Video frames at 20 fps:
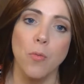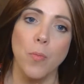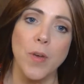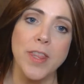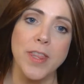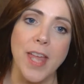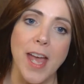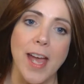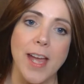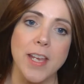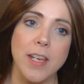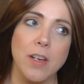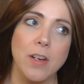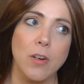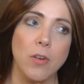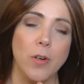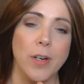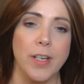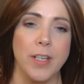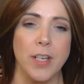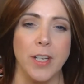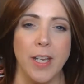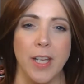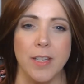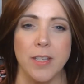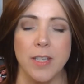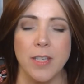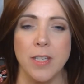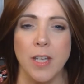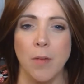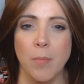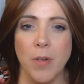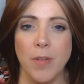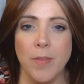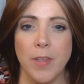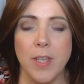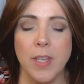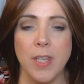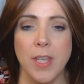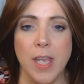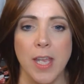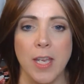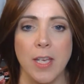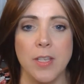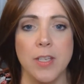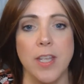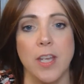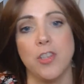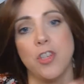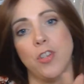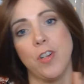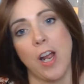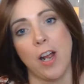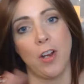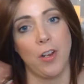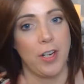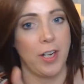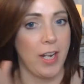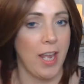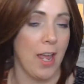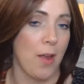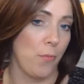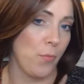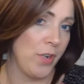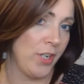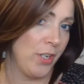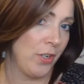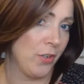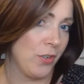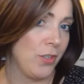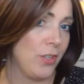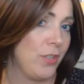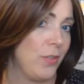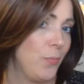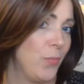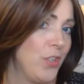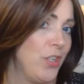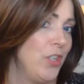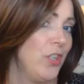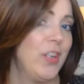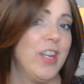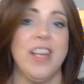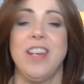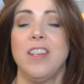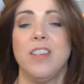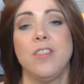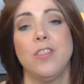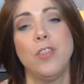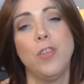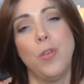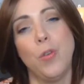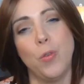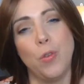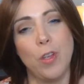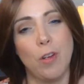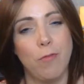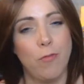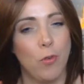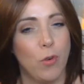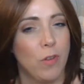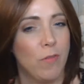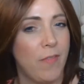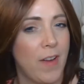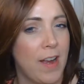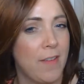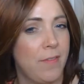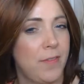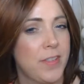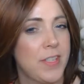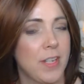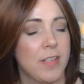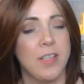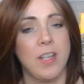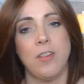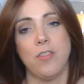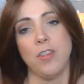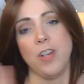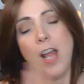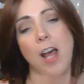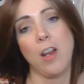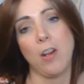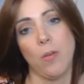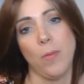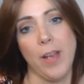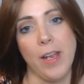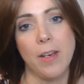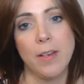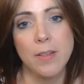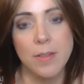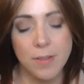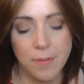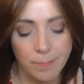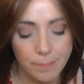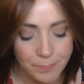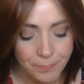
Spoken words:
with that, you're going to get some of the things that you're not going to get when you get into the $400, $500, $600 wigs.